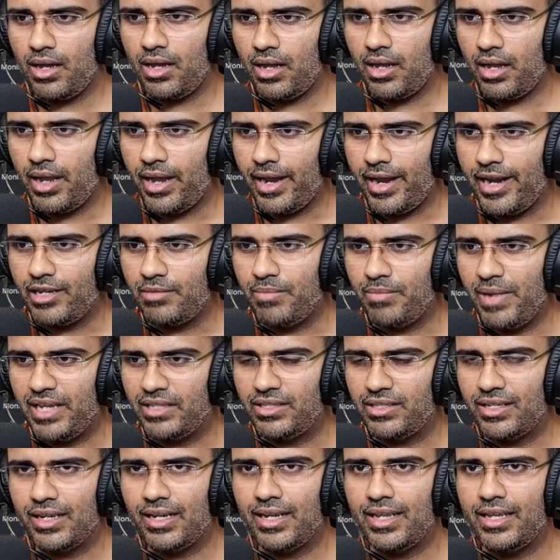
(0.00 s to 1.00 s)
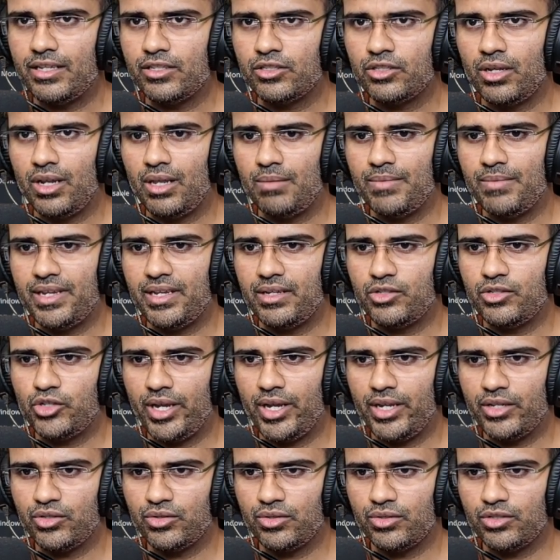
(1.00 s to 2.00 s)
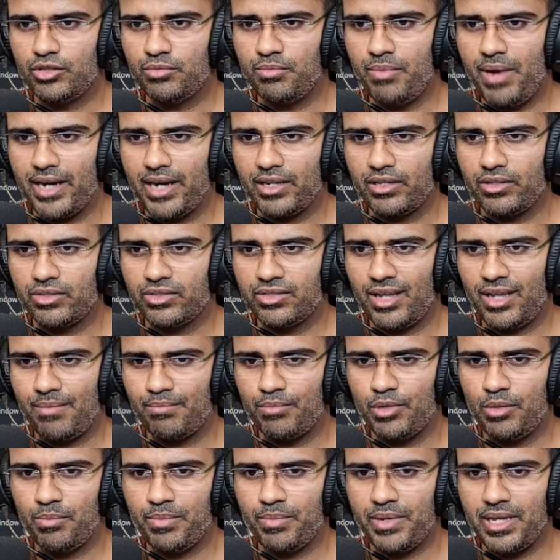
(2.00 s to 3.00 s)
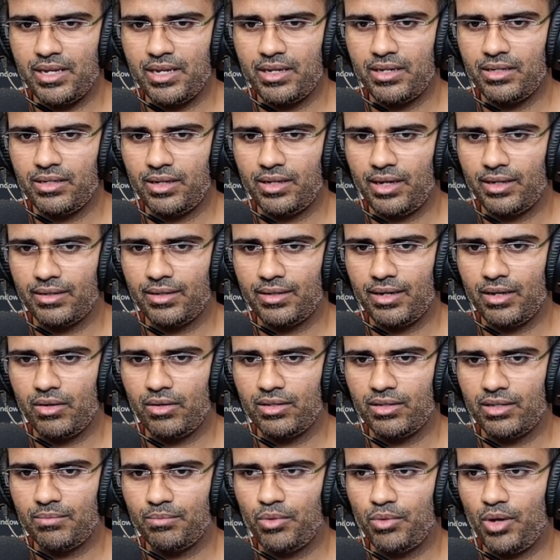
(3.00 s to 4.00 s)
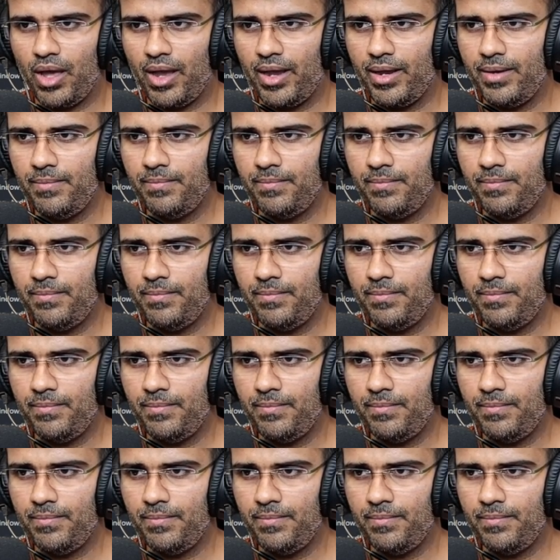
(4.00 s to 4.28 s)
it basically, so let me change this back to sample peak and click on apply.